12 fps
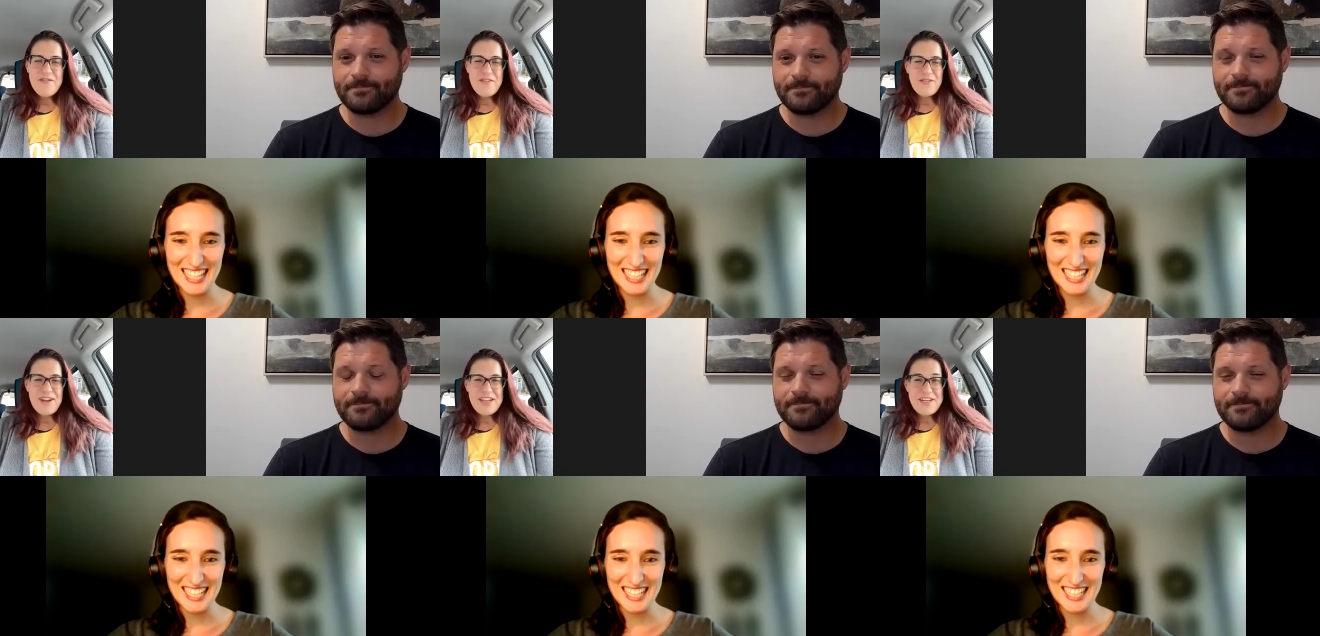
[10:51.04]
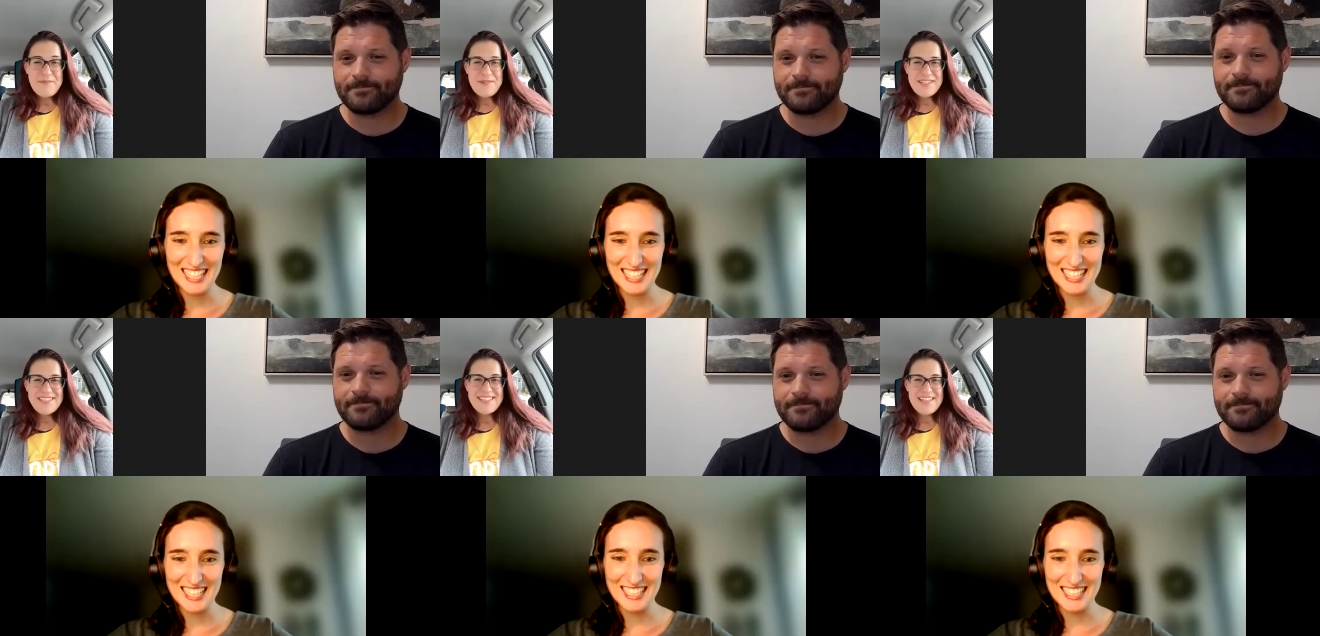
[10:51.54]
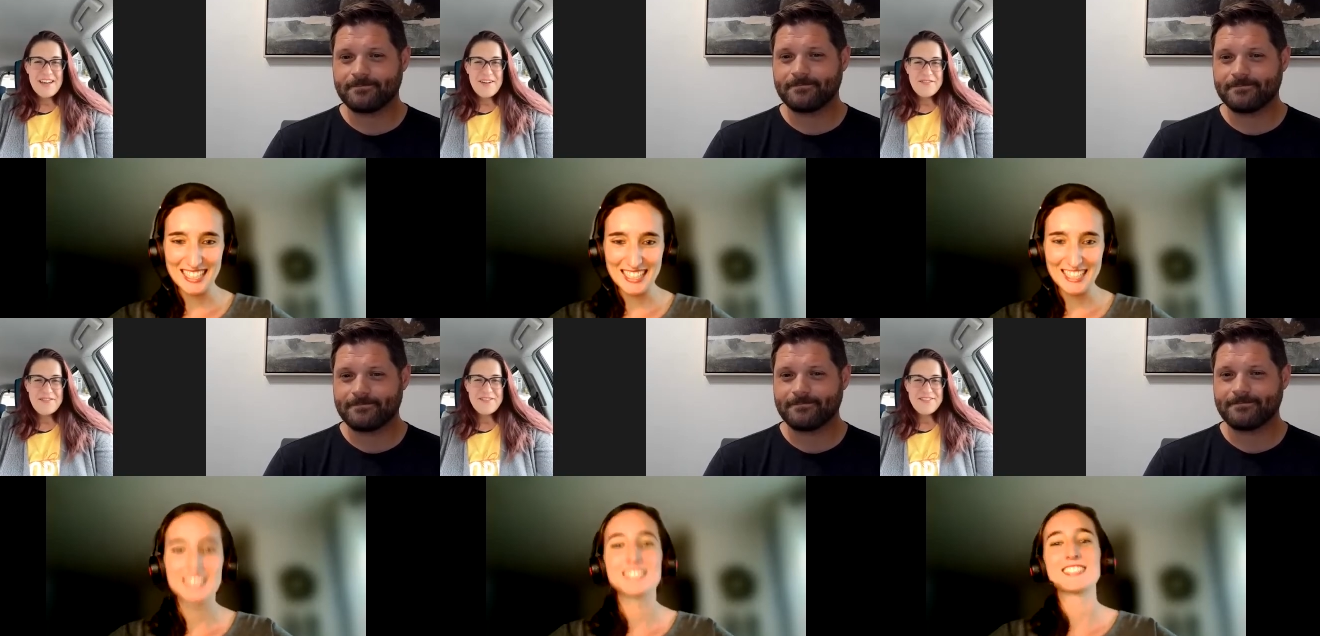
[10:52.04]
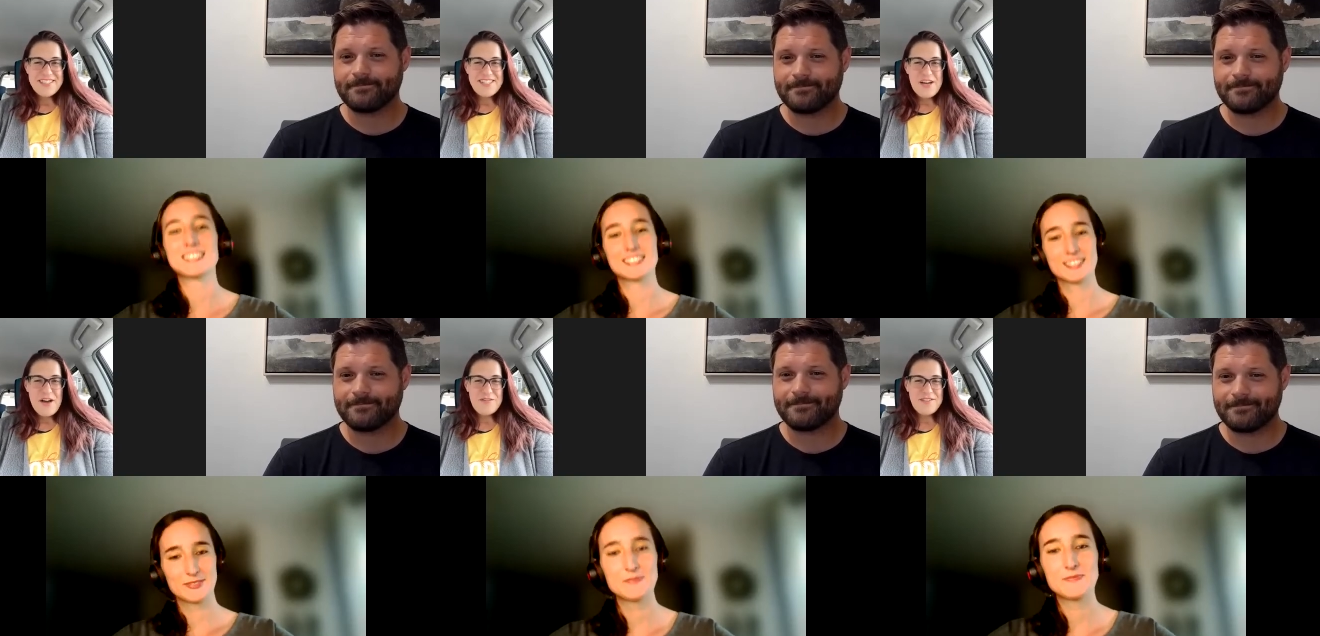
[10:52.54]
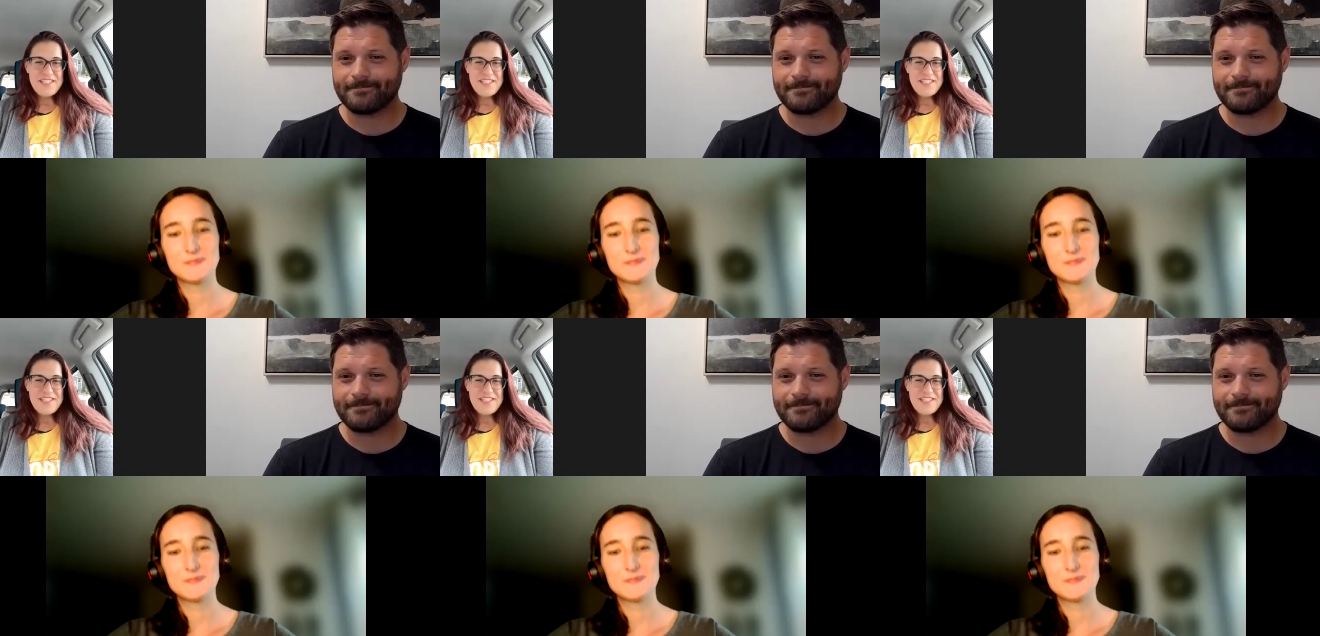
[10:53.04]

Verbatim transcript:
Speaker 1: the randomness of stuff.